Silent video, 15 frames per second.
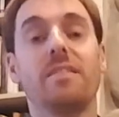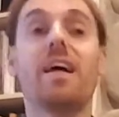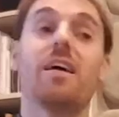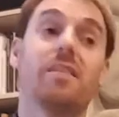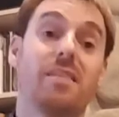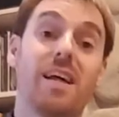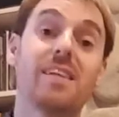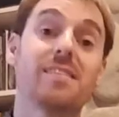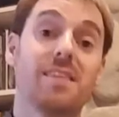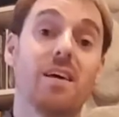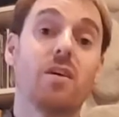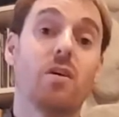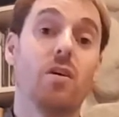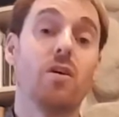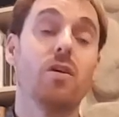that's
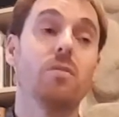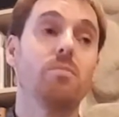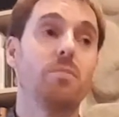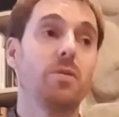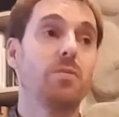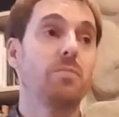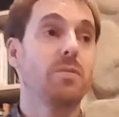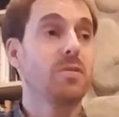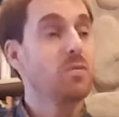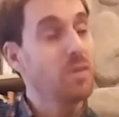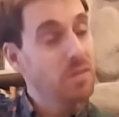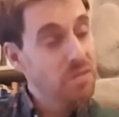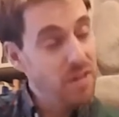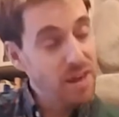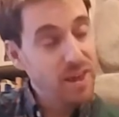our whole purpose.
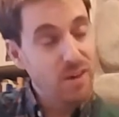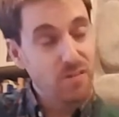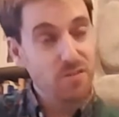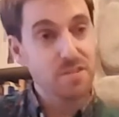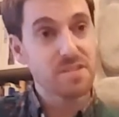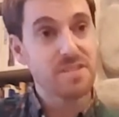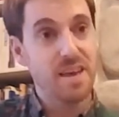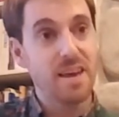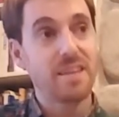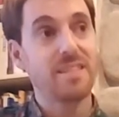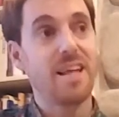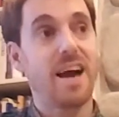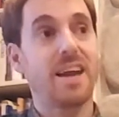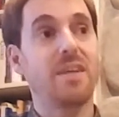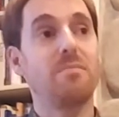Well, thank you for saying
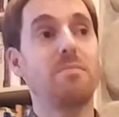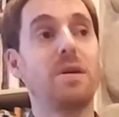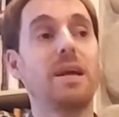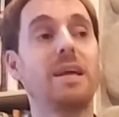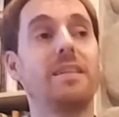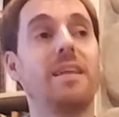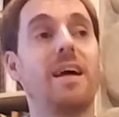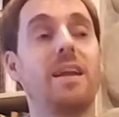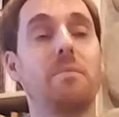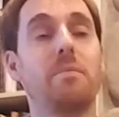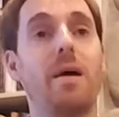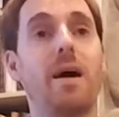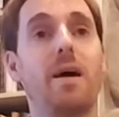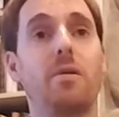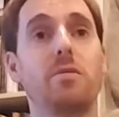that and bringing that
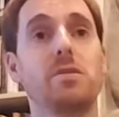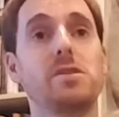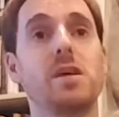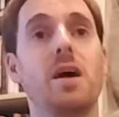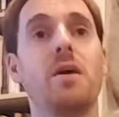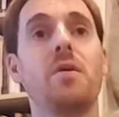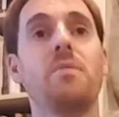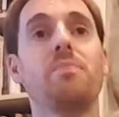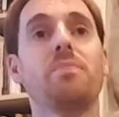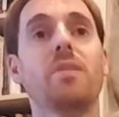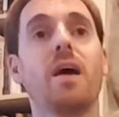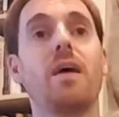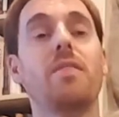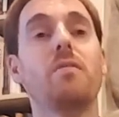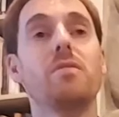about.
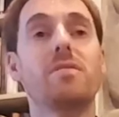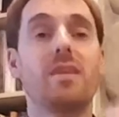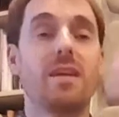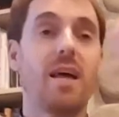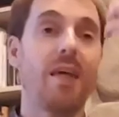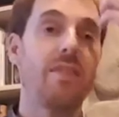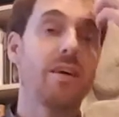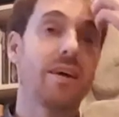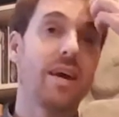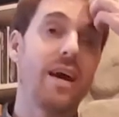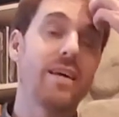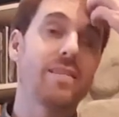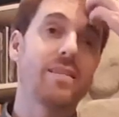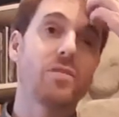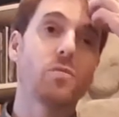There was another
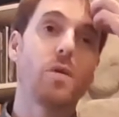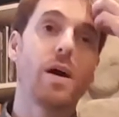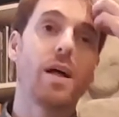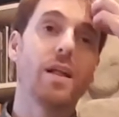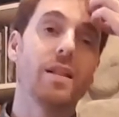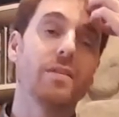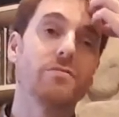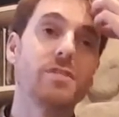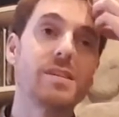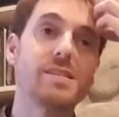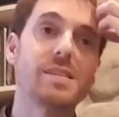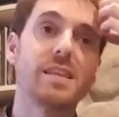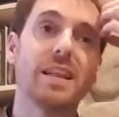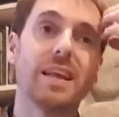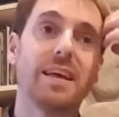case as well
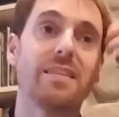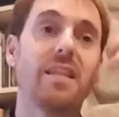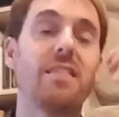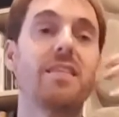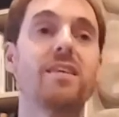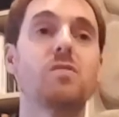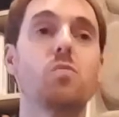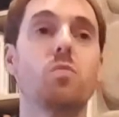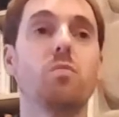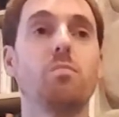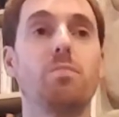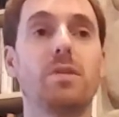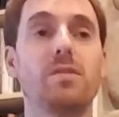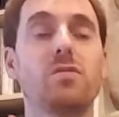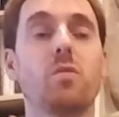recently that this
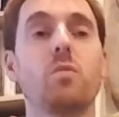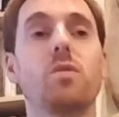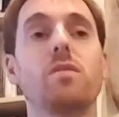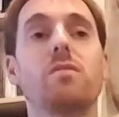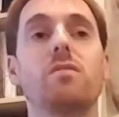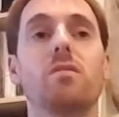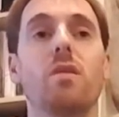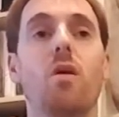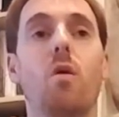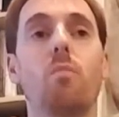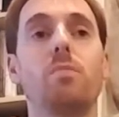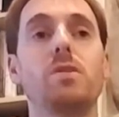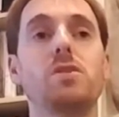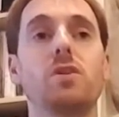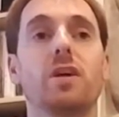person was
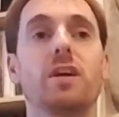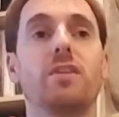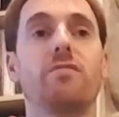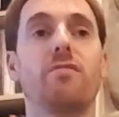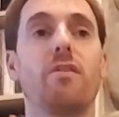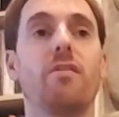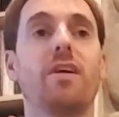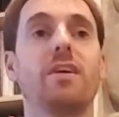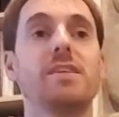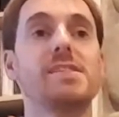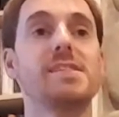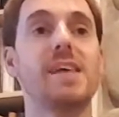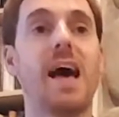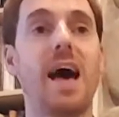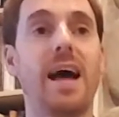hoping to hear from her
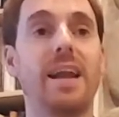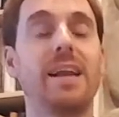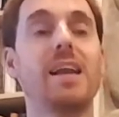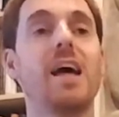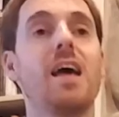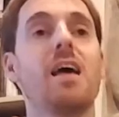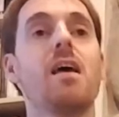son,